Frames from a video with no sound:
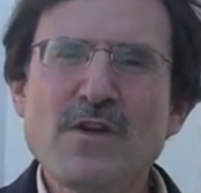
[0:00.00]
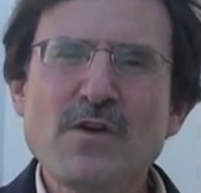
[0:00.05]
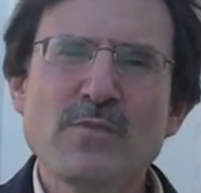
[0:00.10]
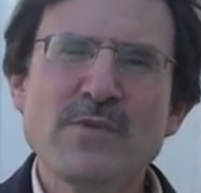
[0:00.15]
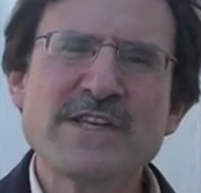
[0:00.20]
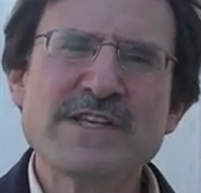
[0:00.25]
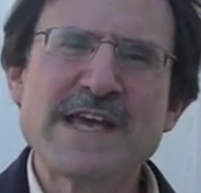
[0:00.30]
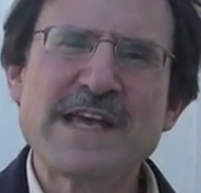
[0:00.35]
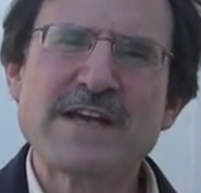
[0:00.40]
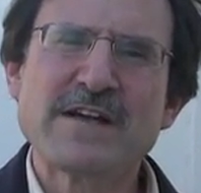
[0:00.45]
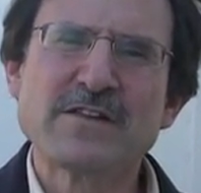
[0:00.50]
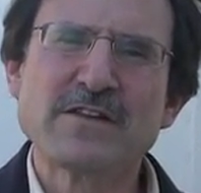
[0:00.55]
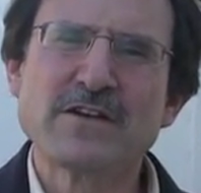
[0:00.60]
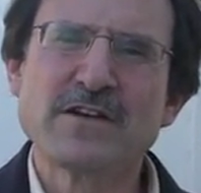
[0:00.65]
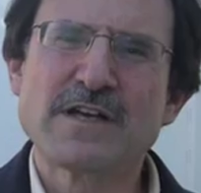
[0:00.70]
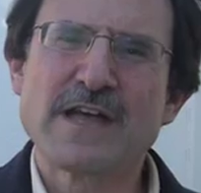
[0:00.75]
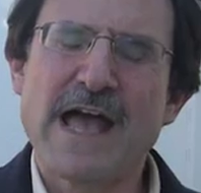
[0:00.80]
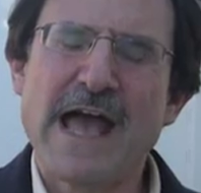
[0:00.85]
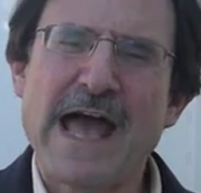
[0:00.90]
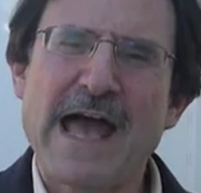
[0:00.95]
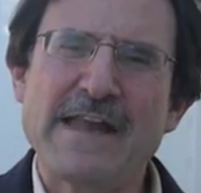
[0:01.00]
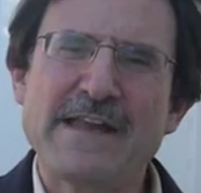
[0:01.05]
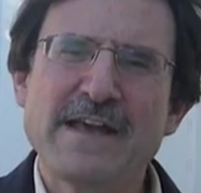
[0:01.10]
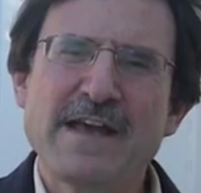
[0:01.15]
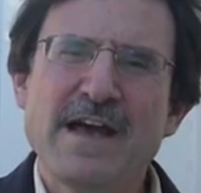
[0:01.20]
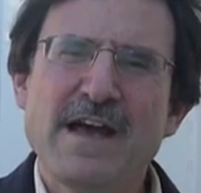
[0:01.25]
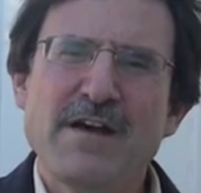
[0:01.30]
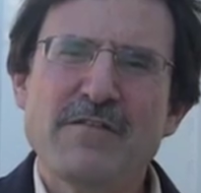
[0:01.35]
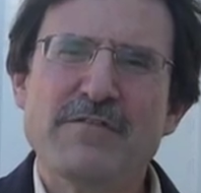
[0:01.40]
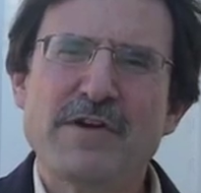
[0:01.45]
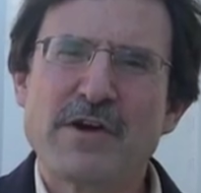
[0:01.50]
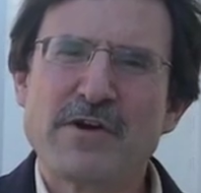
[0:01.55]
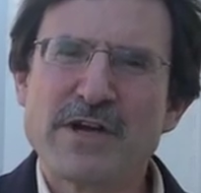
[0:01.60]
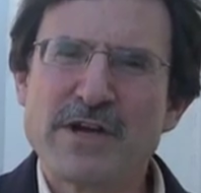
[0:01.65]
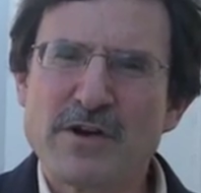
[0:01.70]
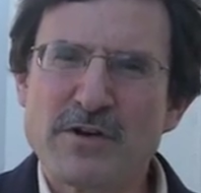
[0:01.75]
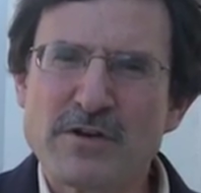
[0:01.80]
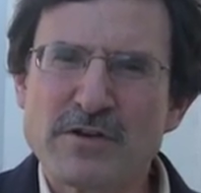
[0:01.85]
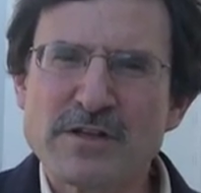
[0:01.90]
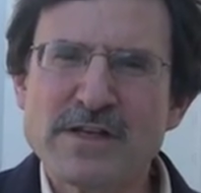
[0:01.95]
We take a look at
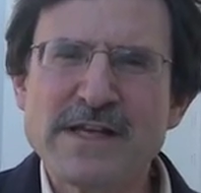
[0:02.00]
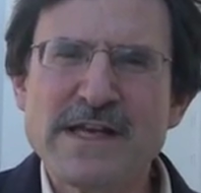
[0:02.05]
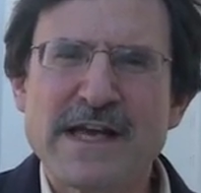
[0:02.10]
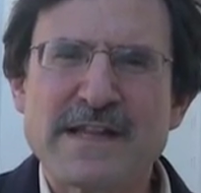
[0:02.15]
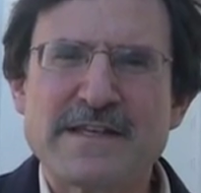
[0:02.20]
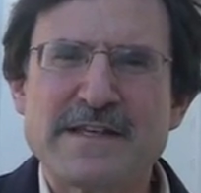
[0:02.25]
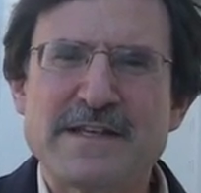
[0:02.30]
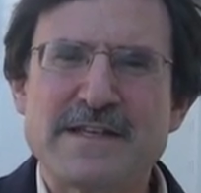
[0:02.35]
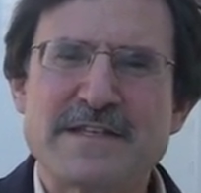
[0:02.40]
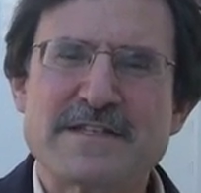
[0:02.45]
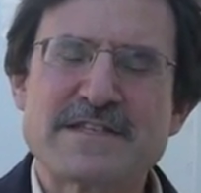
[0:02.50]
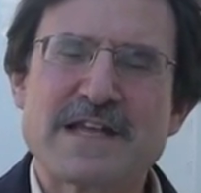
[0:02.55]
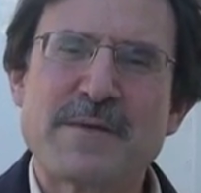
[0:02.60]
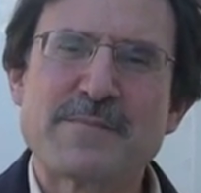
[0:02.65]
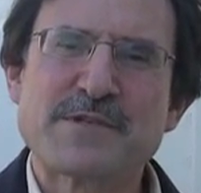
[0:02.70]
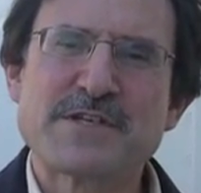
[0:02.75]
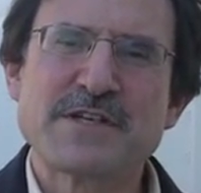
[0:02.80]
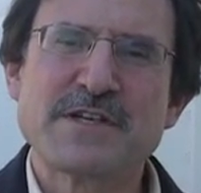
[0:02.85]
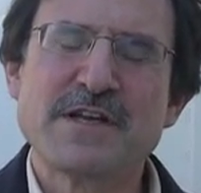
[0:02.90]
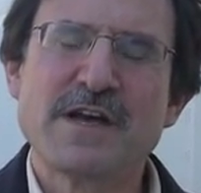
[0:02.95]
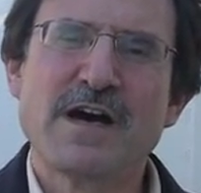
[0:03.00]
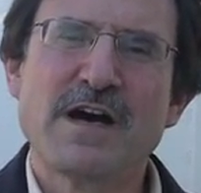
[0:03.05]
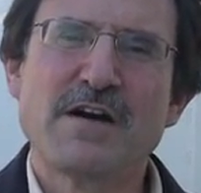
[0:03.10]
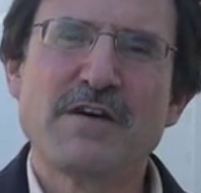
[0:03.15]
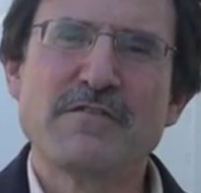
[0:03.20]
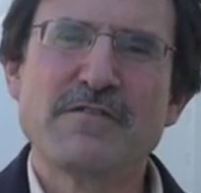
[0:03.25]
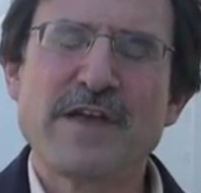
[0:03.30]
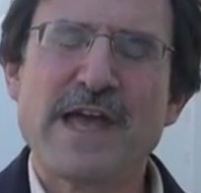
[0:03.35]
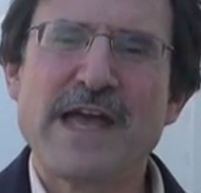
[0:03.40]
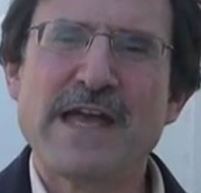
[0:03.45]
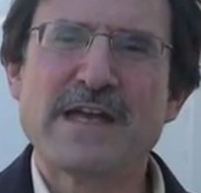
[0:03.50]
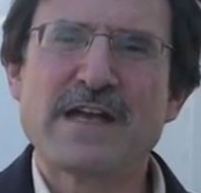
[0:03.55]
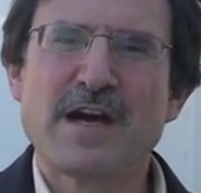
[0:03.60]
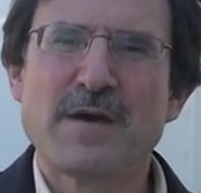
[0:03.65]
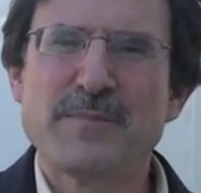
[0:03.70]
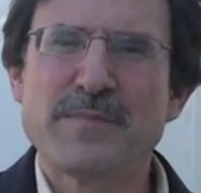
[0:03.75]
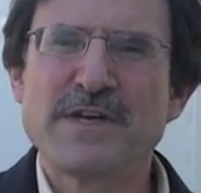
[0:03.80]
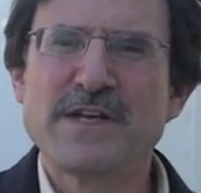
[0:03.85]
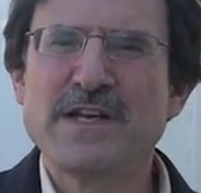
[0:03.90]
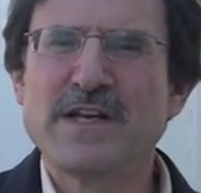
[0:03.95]
very early at the inception of a
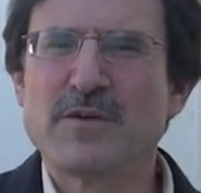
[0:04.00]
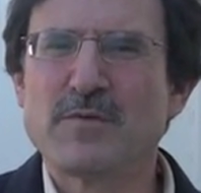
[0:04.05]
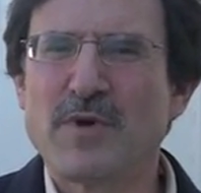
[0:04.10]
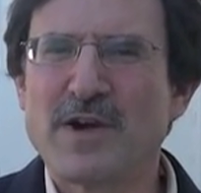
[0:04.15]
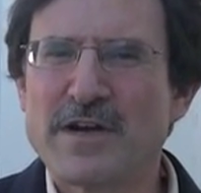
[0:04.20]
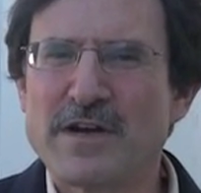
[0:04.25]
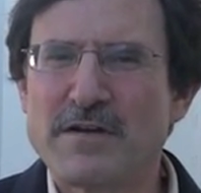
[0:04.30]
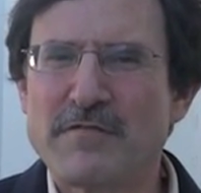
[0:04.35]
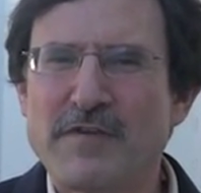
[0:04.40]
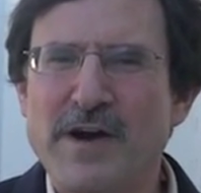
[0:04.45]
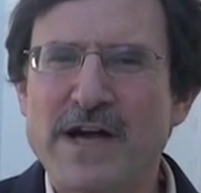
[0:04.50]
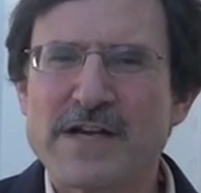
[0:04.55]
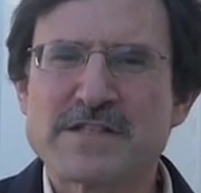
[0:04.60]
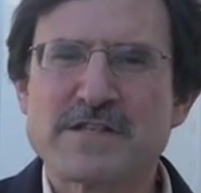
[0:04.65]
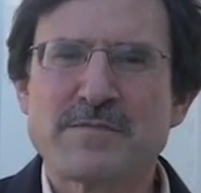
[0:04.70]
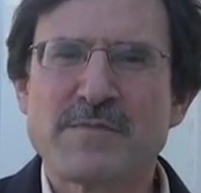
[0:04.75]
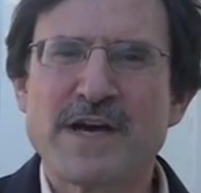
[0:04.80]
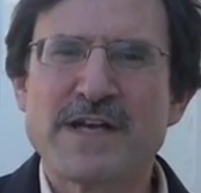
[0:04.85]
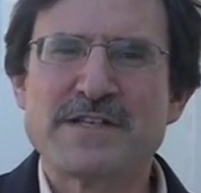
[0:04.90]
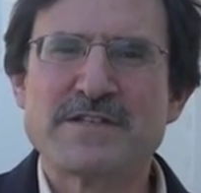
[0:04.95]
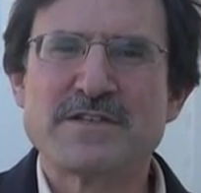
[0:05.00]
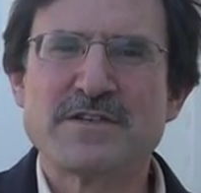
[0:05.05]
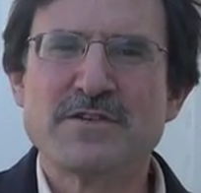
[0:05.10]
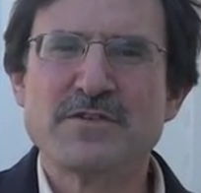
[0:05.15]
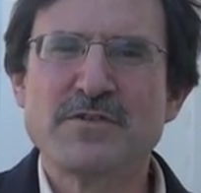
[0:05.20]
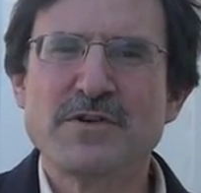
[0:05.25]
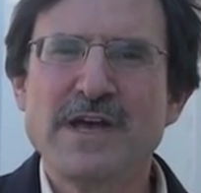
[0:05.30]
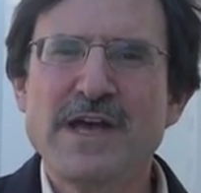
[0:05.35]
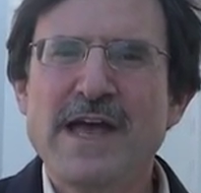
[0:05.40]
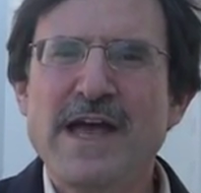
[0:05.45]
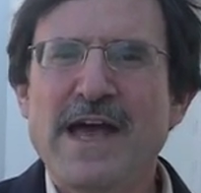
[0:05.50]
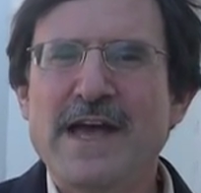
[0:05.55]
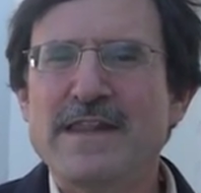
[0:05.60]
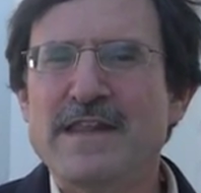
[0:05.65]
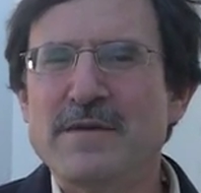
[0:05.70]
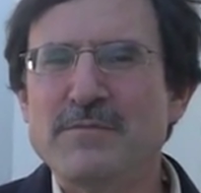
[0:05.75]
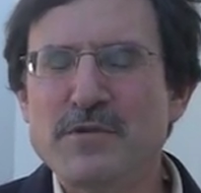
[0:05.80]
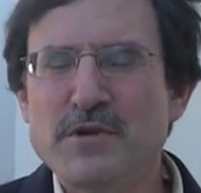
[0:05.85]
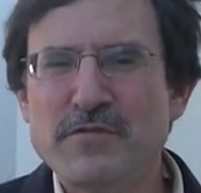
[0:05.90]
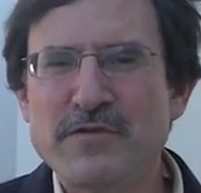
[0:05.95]
company and what an advisor might do, and
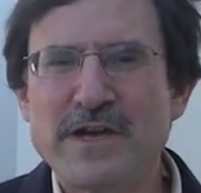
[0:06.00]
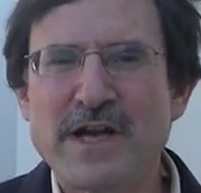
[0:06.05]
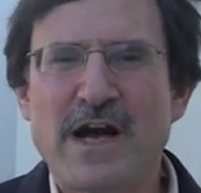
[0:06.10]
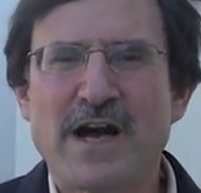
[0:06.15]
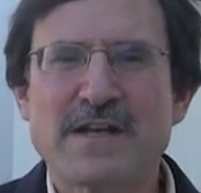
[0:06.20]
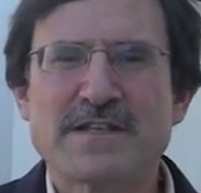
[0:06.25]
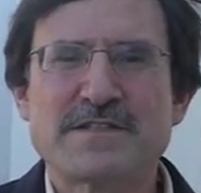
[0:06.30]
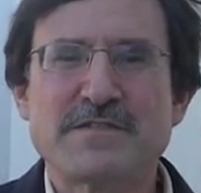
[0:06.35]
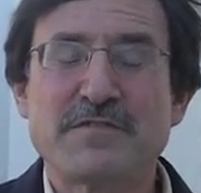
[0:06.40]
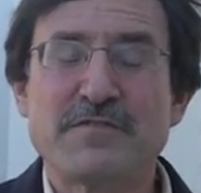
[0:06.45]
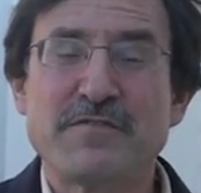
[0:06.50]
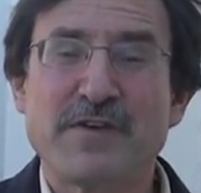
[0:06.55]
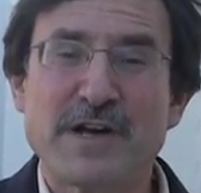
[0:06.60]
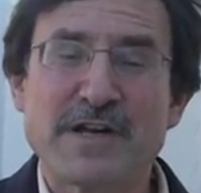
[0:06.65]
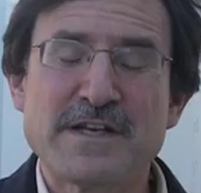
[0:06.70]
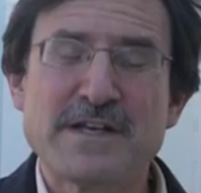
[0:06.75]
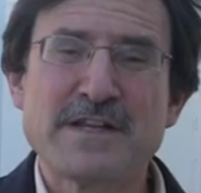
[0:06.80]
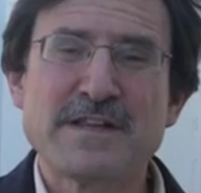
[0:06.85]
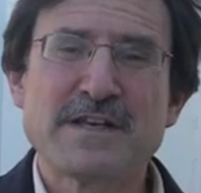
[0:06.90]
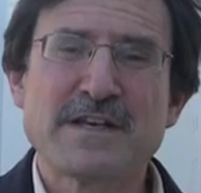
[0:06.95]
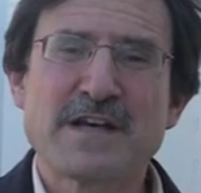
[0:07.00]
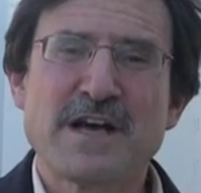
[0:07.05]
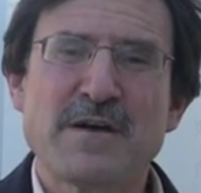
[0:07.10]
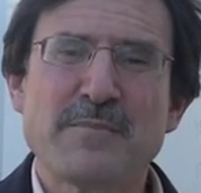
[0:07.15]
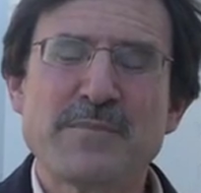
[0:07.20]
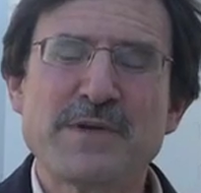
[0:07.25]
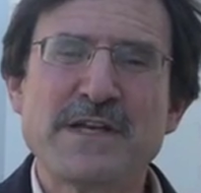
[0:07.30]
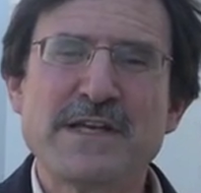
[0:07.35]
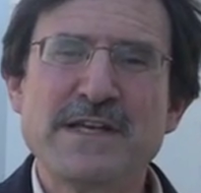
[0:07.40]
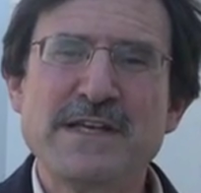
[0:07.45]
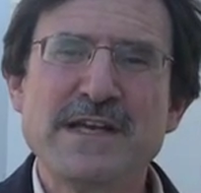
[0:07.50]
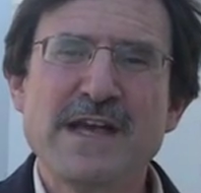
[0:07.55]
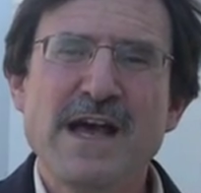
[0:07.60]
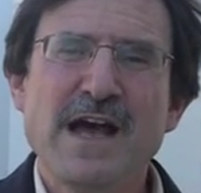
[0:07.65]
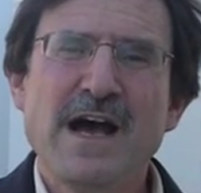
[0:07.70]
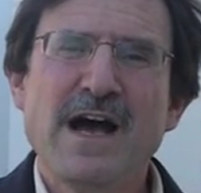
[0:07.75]
then moving on to funding the company,